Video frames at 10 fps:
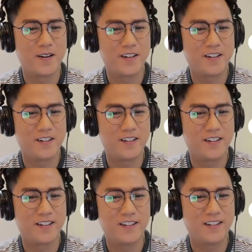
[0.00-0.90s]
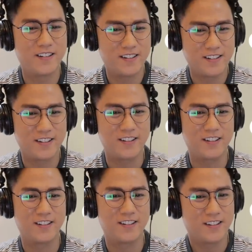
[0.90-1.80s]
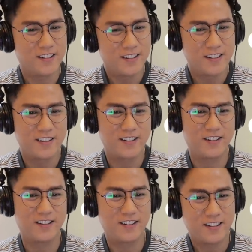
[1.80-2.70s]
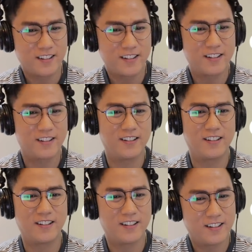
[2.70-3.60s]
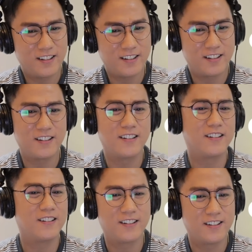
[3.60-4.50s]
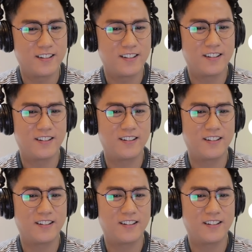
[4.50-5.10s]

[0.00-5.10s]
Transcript: Nobody speaks.